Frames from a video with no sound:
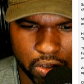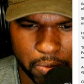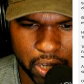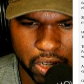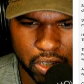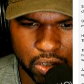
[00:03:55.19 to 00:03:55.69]
I mean,
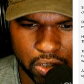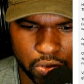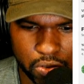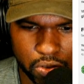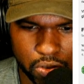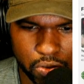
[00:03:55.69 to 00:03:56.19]

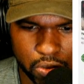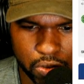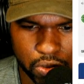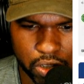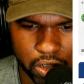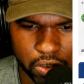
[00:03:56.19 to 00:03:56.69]
who
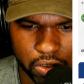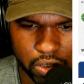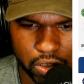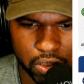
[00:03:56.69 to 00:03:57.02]
channel is this?